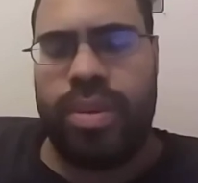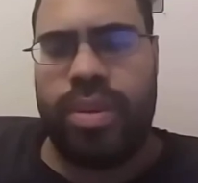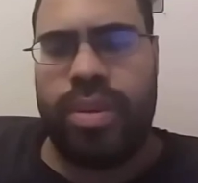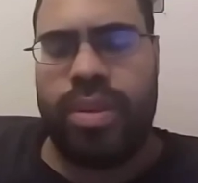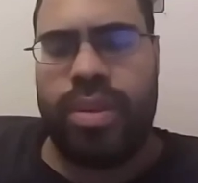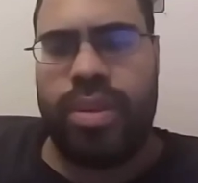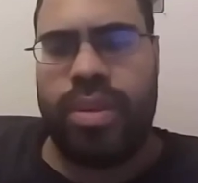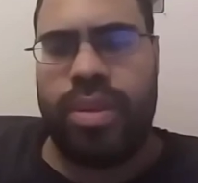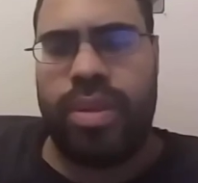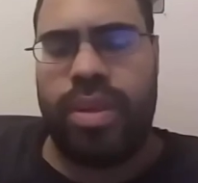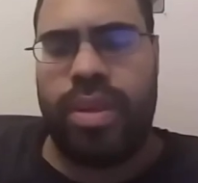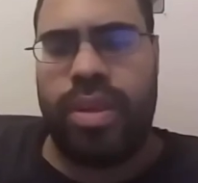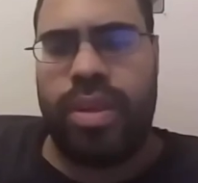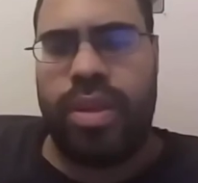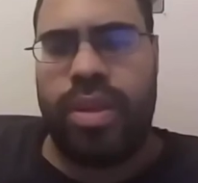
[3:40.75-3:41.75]

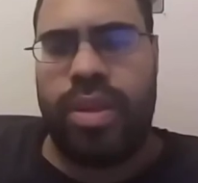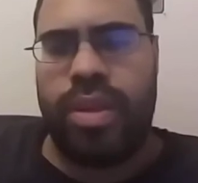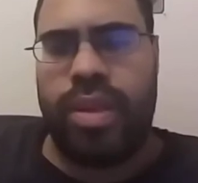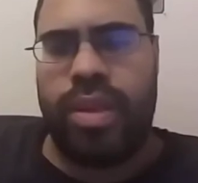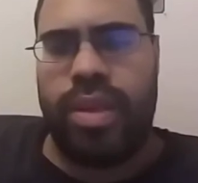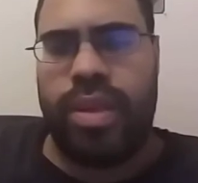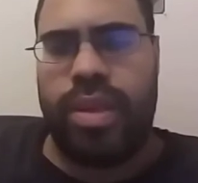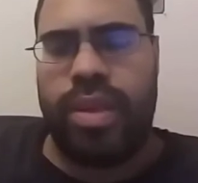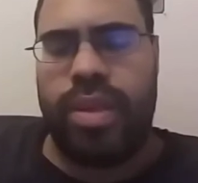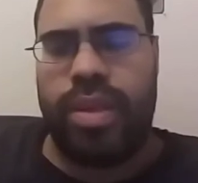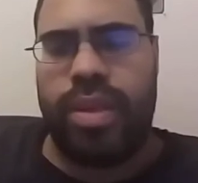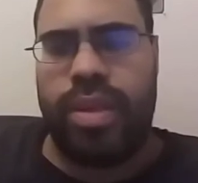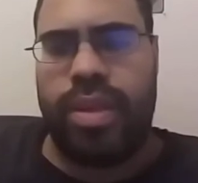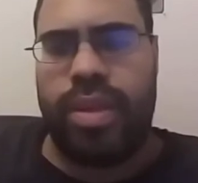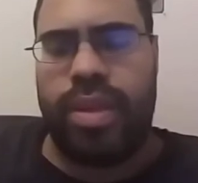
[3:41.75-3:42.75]

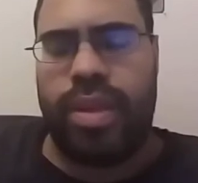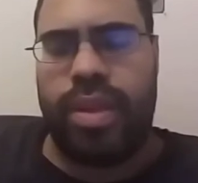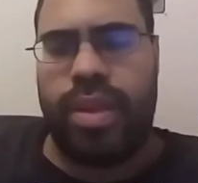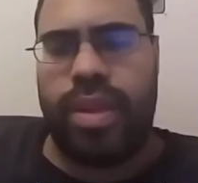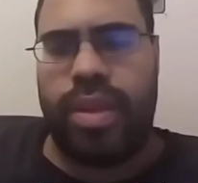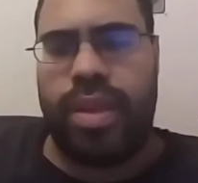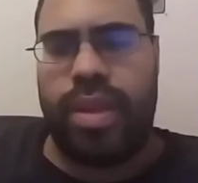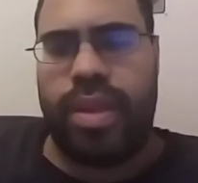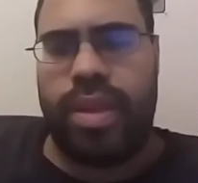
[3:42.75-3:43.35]
[no speech]